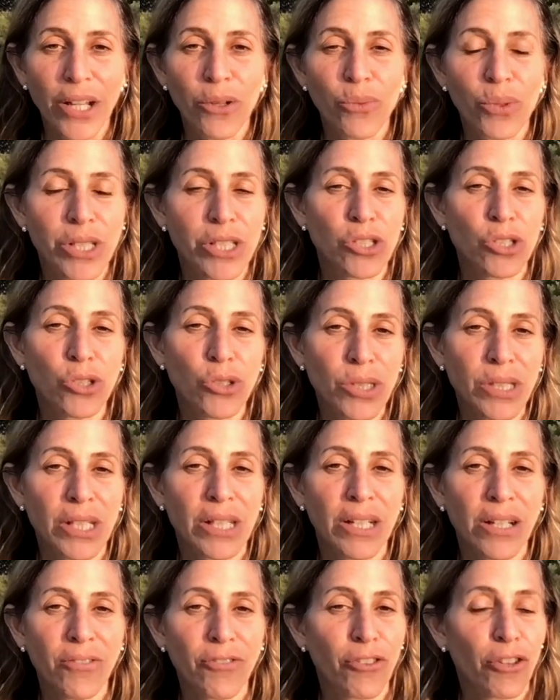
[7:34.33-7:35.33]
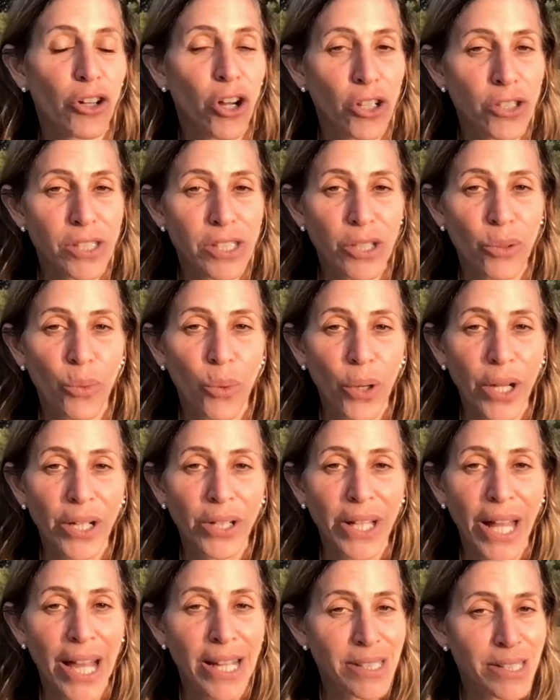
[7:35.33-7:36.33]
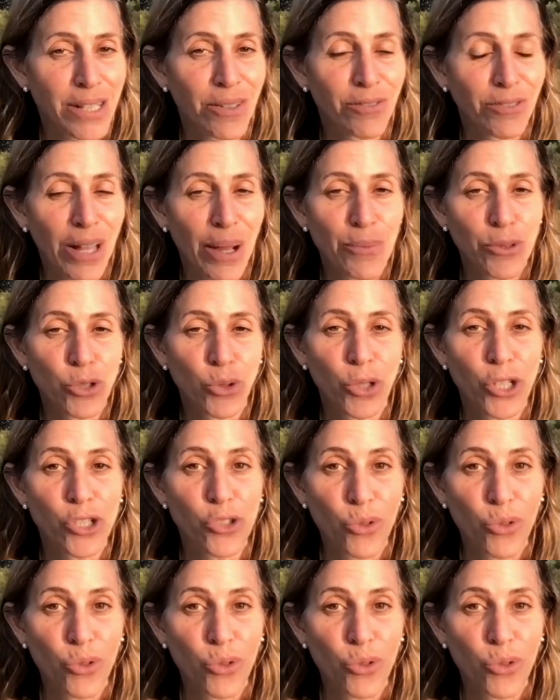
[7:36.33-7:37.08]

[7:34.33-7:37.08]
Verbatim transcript: and reduce the need for non-steroidal anti-inflammatory